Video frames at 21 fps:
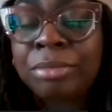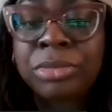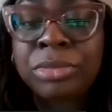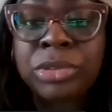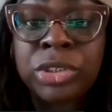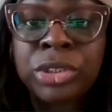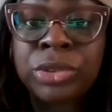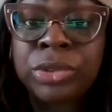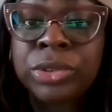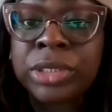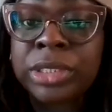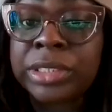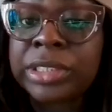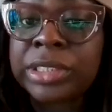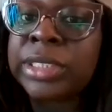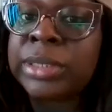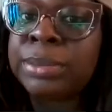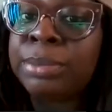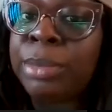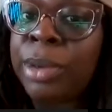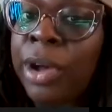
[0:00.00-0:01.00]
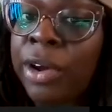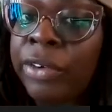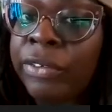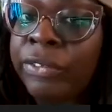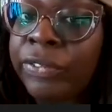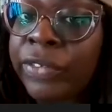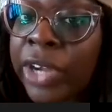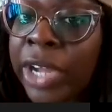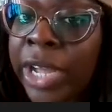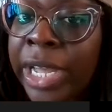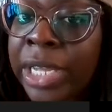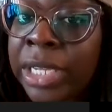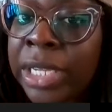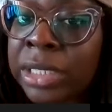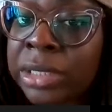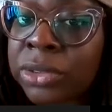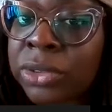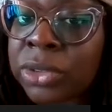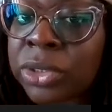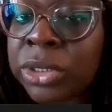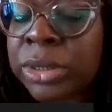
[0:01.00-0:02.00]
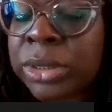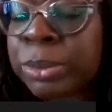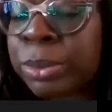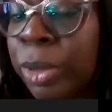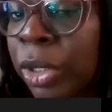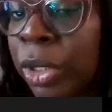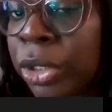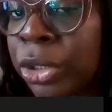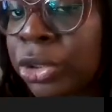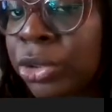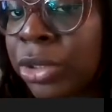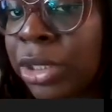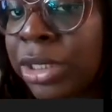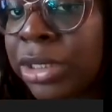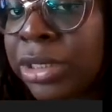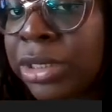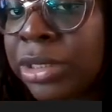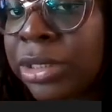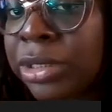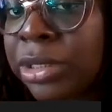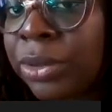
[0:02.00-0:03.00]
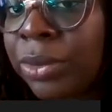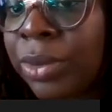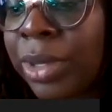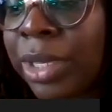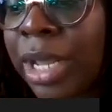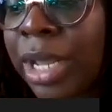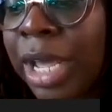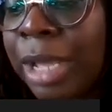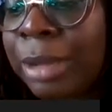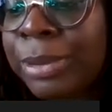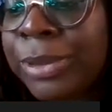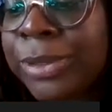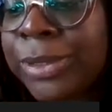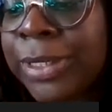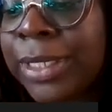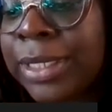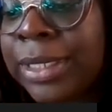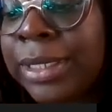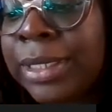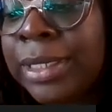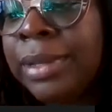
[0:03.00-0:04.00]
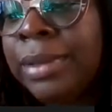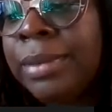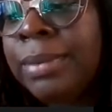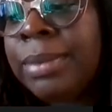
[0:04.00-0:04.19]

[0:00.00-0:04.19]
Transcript: Choosing small fries or small drinks is a great option.